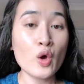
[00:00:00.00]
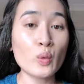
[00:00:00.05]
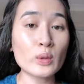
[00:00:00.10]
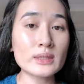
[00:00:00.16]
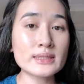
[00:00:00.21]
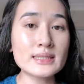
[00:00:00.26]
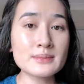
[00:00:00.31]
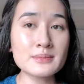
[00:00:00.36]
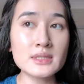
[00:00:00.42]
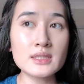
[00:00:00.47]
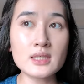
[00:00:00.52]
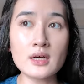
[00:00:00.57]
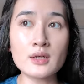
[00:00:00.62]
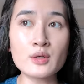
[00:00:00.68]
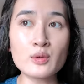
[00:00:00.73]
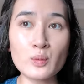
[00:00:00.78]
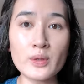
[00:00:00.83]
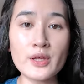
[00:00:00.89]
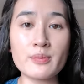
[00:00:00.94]
Once I'm
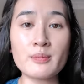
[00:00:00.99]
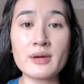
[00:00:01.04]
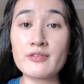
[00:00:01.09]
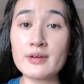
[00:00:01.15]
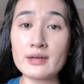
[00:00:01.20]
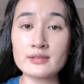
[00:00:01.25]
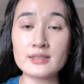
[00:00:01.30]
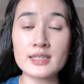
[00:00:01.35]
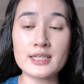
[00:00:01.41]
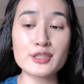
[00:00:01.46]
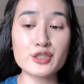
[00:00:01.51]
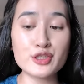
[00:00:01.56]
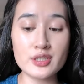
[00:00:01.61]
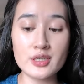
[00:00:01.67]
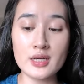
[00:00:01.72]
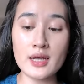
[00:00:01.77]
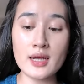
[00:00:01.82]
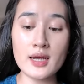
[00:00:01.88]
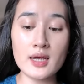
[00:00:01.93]
done with my
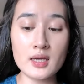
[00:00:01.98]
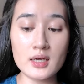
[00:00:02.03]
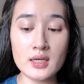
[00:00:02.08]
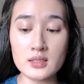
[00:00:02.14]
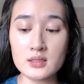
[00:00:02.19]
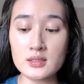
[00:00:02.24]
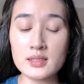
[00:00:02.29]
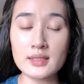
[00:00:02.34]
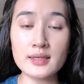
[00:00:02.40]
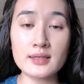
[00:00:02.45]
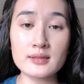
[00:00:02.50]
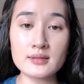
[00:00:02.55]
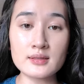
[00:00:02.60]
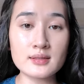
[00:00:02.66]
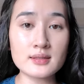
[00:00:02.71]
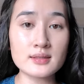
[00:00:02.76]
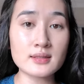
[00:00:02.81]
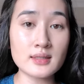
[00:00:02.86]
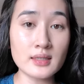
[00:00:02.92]
foundation and
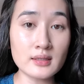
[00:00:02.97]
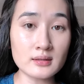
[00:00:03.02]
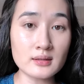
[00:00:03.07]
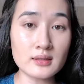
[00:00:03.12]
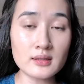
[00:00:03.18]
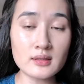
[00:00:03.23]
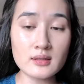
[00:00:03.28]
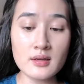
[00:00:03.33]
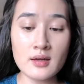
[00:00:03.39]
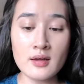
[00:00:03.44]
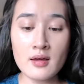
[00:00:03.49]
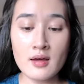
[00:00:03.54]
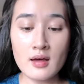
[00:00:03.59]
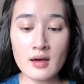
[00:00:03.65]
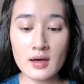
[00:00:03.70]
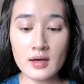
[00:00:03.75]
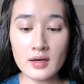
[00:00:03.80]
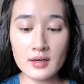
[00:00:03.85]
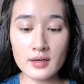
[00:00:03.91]
concealer,
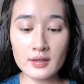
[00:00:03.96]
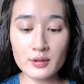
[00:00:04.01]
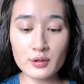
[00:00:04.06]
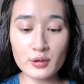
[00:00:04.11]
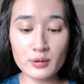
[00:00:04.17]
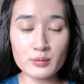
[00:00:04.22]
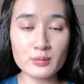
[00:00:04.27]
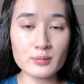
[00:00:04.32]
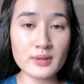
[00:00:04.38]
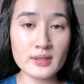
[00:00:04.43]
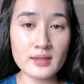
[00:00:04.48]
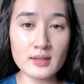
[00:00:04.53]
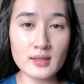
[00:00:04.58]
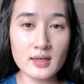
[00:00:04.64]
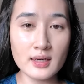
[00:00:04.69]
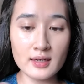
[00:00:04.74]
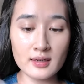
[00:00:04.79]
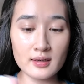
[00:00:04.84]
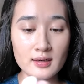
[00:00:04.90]
I go in with
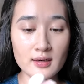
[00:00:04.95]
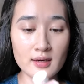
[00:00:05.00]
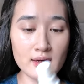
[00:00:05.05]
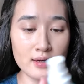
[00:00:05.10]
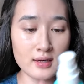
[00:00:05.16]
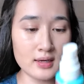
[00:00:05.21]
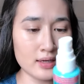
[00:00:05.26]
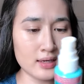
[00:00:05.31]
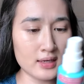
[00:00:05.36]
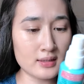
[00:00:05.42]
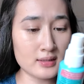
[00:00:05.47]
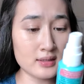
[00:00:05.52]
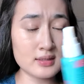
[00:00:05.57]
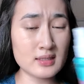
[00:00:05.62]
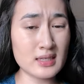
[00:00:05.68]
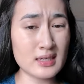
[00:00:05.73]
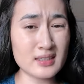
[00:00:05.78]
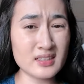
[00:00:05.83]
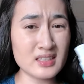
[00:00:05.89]
like a
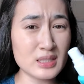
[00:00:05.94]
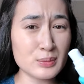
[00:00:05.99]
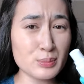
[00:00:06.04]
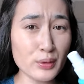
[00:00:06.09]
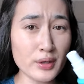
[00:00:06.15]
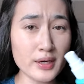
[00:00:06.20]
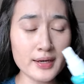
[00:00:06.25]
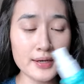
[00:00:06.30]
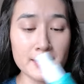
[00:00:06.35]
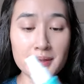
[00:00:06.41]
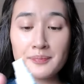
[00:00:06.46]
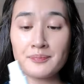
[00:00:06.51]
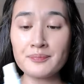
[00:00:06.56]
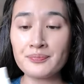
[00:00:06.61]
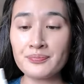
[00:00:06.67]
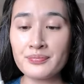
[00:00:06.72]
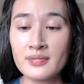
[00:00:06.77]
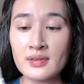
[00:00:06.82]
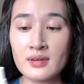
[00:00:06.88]
setting spray
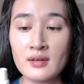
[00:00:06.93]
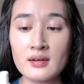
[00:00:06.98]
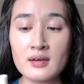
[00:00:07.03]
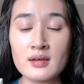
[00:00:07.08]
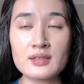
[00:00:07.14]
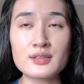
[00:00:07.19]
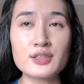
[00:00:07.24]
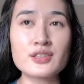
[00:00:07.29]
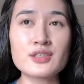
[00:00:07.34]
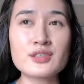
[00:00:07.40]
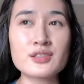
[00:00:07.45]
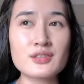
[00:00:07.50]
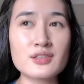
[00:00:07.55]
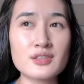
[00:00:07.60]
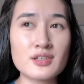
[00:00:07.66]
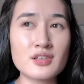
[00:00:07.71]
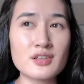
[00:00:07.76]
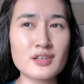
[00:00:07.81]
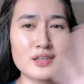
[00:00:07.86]

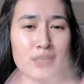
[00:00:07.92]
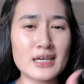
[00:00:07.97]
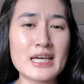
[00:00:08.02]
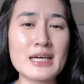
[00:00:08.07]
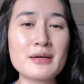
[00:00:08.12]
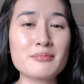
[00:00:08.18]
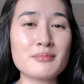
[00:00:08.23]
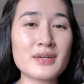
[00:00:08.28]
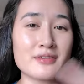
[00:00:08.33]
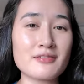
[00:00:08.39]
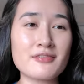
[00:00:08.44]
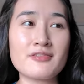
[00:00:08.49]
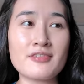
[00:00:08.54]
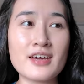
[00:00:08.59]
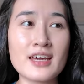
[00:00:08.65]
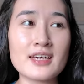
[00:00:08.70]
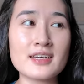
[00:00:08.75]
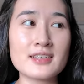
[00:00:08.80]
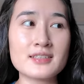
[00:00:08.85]
just to keep my
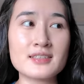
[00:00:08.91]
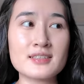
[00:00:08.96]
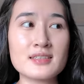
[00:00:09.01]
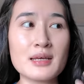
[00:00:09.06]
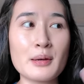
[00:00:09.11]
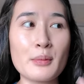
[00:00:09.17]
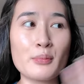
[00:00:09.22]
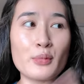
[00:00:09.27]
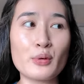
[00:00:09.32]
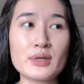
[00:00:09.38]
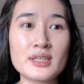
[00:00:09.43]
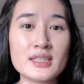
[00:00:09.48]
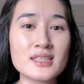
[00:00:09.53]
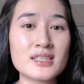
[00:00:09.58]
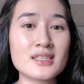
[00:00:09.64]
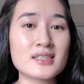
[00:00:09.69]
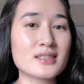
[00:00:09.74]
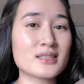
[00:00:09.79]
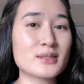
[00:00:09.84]
face
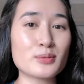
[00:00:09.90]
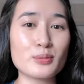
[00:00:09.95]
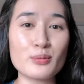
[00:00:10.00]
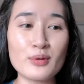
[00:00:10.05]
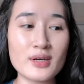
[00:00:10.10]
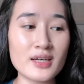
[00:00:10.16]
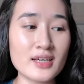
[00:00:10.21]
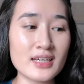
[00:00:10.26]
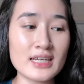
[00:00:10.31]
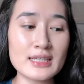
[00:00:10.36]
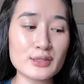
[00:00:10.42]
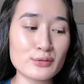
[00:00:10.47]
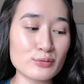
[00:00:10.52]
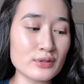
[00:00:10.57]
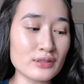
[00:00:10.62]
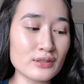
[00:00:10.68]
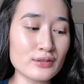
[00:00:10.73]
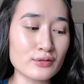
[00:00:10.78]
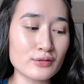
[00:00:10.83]
moist, where it's
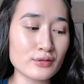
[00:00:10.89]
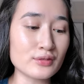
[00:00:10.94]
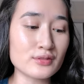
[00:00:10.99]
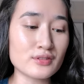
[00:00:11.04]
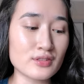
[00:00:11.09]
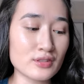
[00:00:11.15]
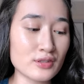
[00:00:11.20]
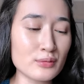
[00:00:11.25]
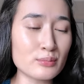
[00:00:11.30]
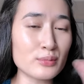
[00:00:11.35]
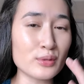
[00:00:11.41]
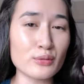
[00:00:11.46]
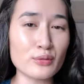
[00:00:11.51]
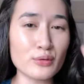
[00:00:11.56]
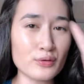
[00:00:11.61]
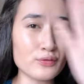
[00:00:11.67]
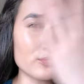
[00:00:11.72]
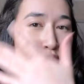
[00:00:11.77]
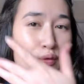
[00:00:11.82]
really good to
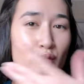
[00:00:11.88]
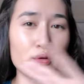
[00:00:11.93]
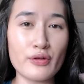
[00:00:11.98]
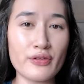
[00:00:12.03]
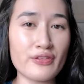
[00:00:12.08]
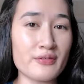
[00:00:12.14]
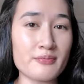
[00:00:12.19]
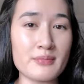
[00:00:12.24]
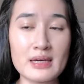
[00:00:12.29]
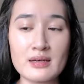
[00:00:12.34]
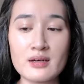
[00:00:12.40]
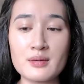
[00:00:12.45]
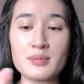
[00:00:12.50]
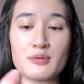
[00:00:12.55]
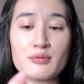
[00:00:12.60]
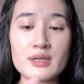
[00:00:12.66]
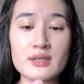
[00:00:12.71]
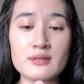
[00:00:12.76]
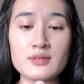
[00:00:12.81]
maneuver all of the
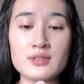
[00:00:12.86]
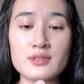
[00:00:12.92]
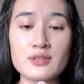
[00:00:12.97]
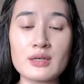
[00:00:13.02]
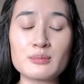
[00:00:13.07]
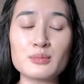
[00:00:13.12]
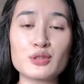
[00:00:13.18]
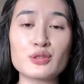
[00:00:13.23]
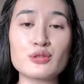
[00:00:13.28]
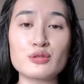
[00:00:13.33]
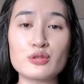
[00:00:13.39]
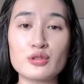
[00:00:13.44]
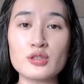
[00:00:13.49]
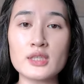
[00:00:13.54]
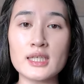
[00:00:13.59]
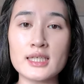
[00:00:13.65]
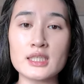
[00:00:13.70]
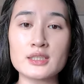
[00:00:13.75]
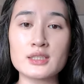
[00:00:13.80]
makeup around. So I'm just gonna
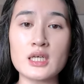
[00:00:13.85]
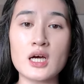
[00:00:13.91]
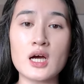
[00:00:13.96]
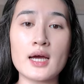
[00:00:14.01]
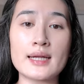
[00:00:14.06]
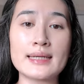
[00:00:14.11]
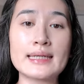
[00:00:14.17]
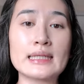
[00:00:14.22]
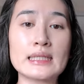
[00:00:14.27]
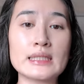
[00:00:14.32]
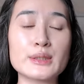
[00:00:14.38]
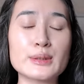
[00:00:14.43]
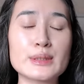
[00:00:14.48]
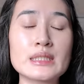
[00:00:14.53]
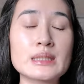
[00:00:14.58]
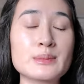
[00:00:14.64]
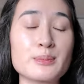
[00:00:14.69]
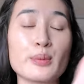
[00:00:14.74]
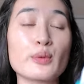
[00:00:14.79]
do like a tiny little
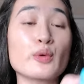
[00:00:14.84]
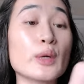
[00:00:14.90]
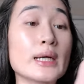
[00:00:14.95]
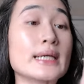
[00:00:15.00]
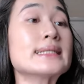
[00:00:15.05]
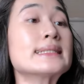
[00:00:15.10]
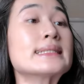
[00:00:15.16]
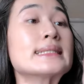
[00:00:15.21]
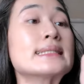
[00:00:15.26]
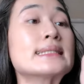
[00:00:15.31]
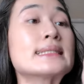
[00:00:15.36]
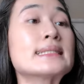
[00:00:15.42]
spritz.